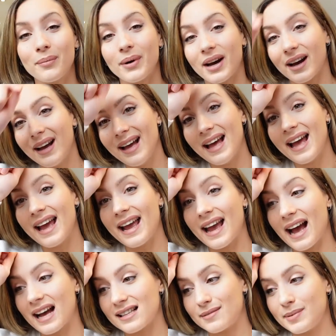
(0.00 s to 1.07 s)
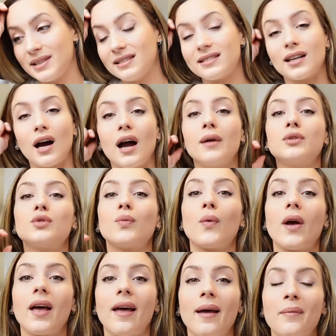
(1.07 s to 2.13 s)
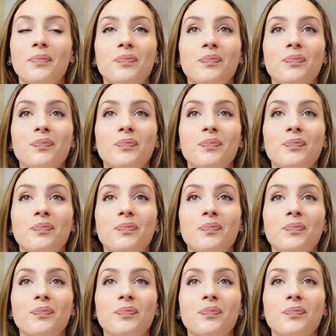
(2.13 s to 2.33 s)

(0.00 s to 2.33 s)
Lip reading: but it has been times where